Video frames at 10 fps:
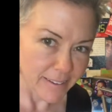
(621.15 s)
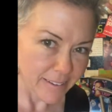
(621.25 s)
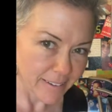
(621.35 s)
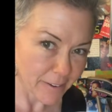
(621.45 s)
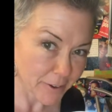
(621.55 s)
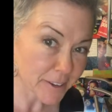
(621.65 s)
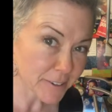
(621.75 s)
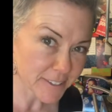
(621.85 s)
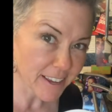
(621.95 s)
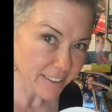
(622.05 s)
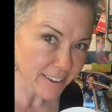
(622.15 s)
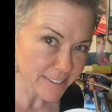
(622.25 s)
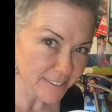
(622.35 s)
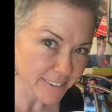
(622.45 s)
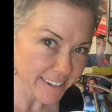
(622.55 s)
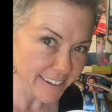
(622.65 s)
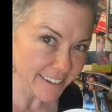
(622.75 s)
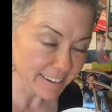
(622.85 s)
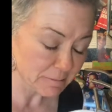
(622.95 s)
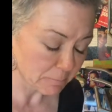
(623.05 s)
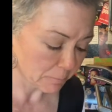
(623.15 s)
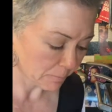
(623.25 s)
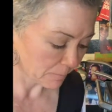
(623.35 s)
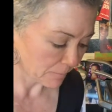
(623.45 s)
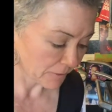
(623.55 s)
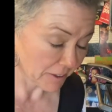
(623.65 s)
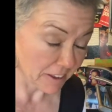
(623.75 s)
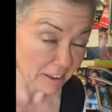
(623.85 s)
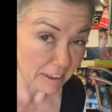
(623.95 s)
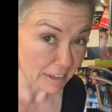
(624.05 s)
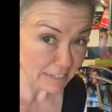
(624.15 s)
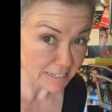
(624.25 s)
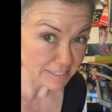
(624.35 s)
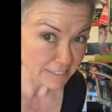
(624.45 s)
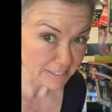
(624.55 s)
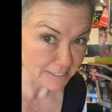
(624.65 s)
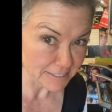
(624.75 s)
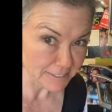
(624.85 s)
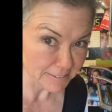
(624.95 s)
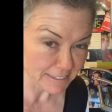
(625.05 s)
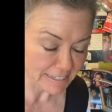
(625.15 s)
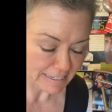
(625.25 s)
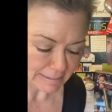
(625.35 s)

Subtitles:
Now, can you tell that's zucchini? I can tell that's zucchini.